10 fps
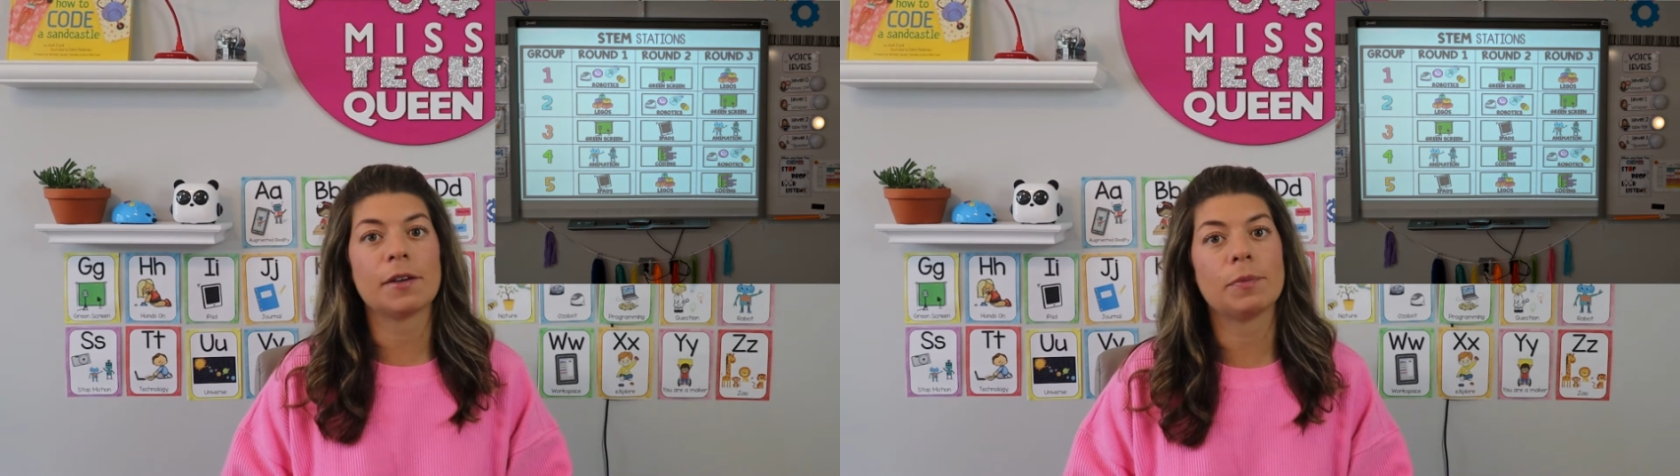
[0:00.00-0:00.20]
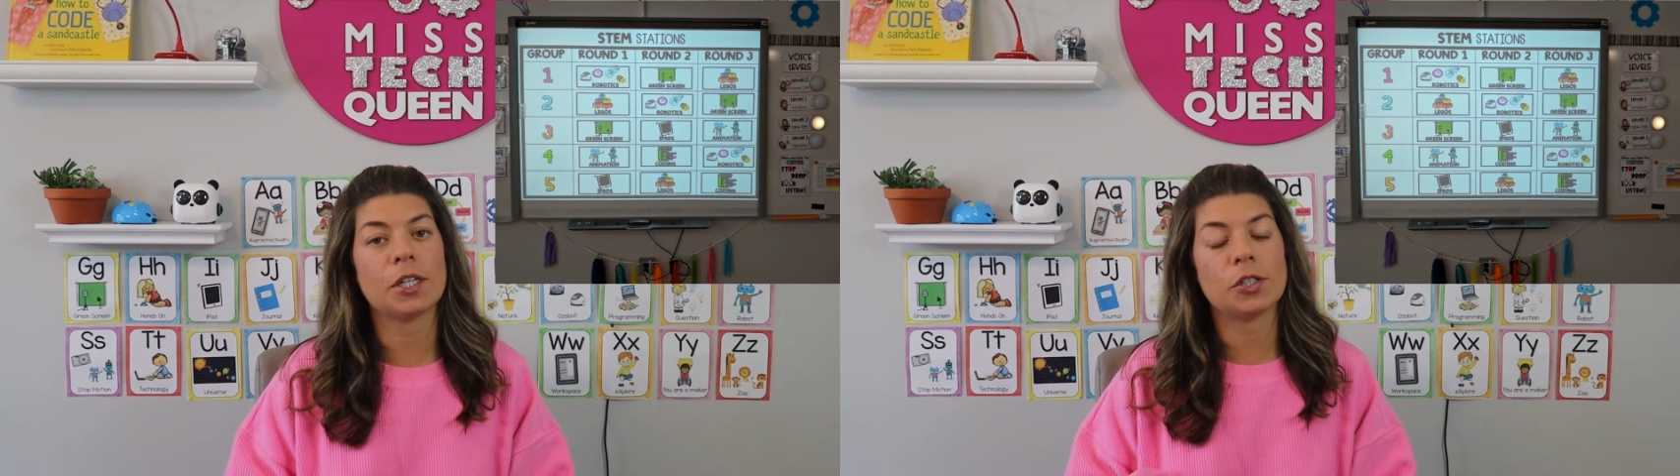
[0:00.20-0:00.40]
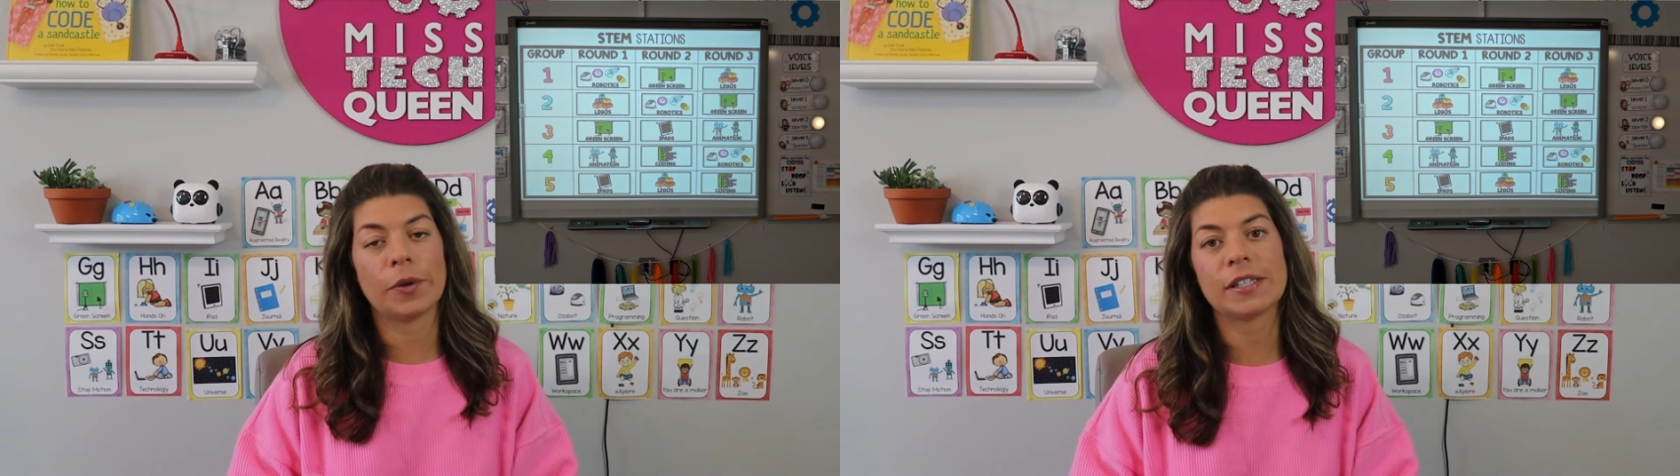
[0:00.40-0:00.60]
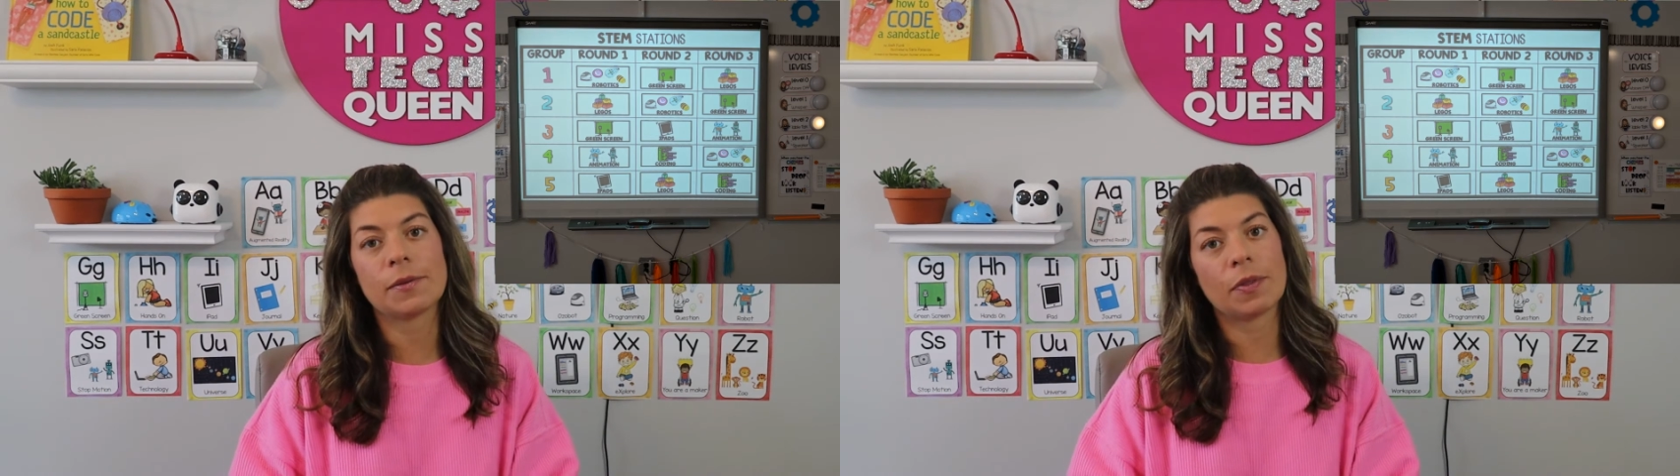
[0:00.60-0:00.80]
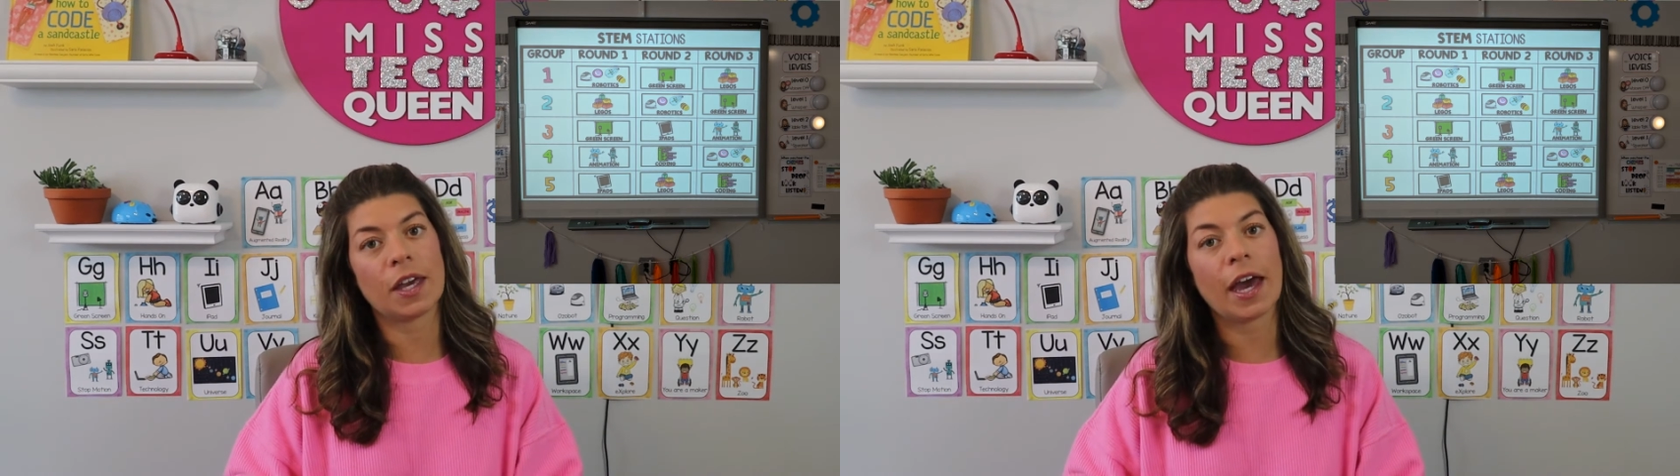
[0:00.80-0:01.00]
can be doing
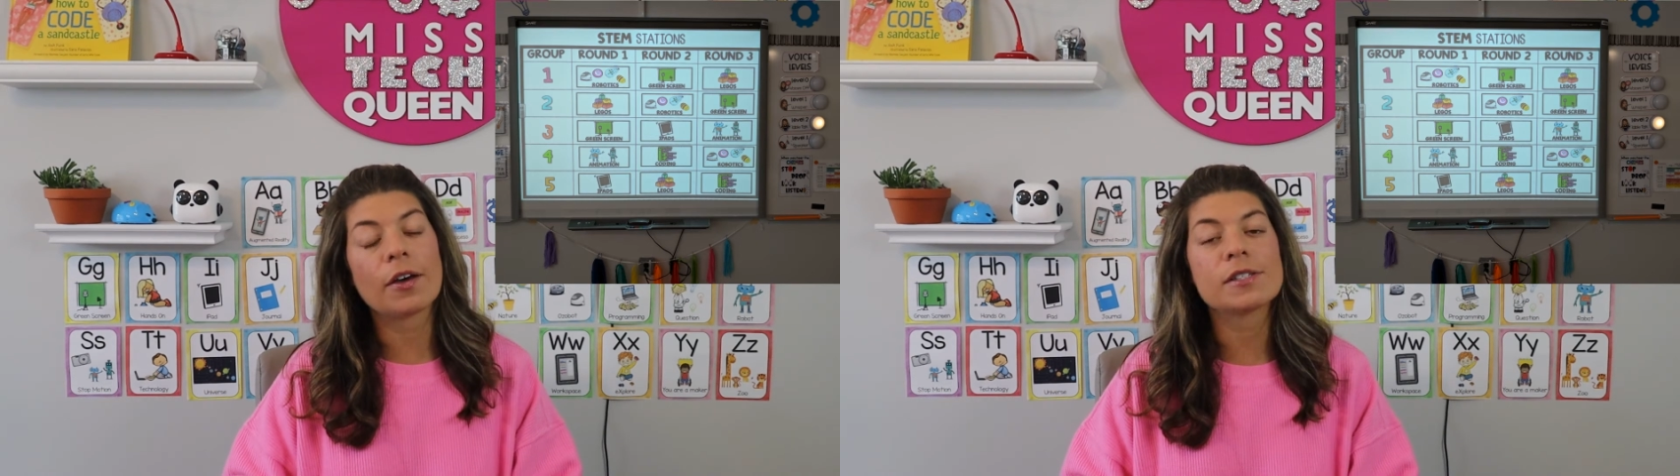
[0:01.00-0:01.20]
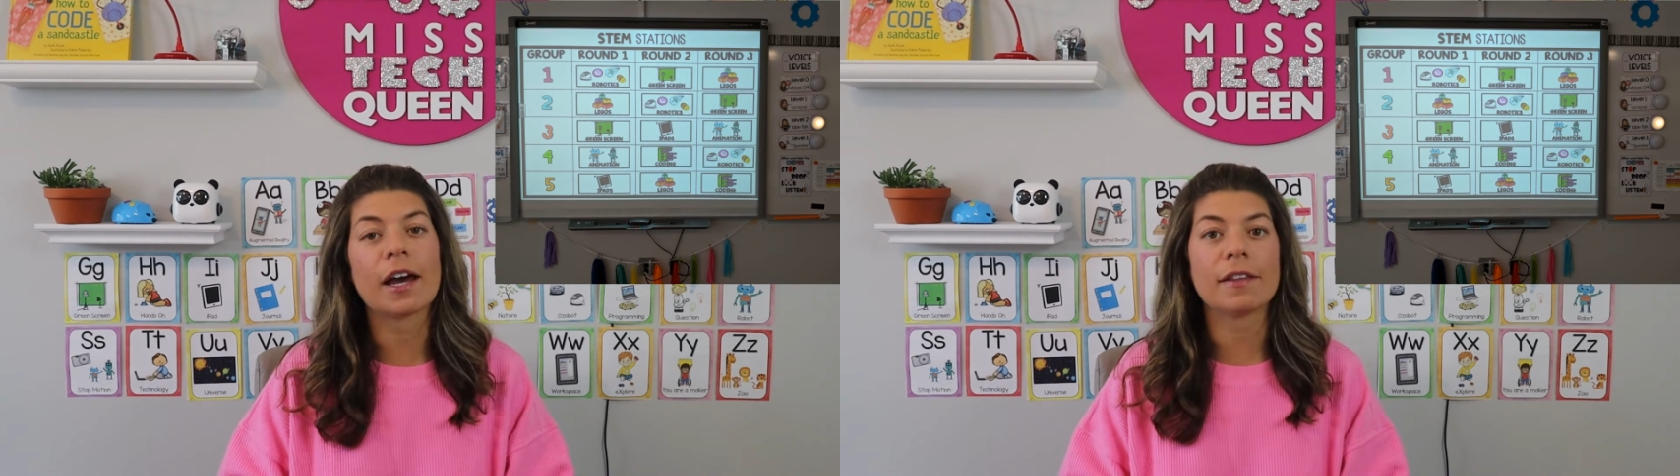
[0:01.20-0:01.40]
something else